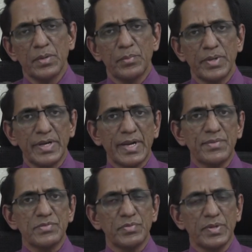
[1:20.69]
Many
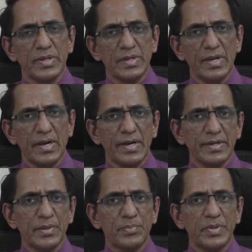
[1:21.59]
times we
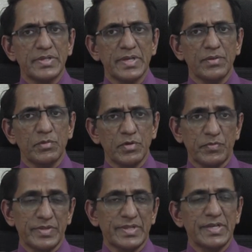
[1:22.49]
end up eating what
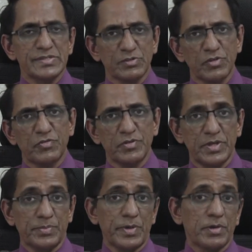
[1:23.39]
we think is a good food.
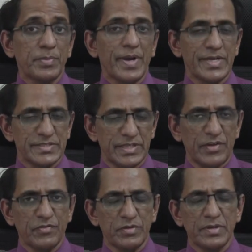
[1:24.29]
It may not be
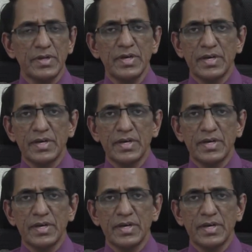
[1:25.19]
hygienic food.